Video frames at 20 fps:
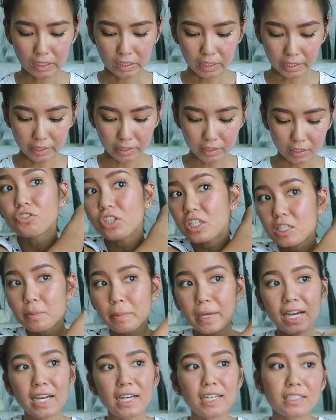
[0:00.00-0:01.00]
like dress
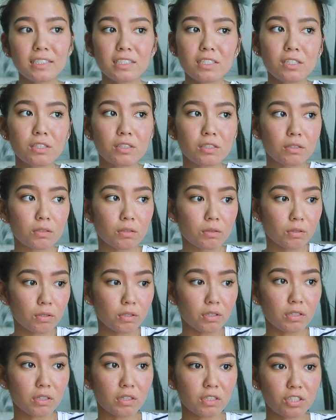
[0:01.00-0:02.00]
pants
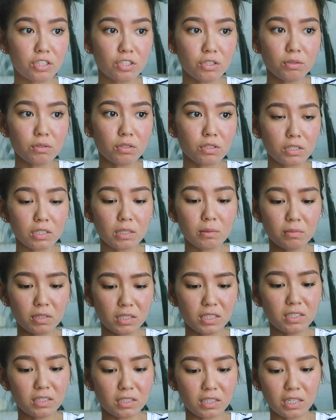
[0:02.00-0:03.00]
or a suit or something,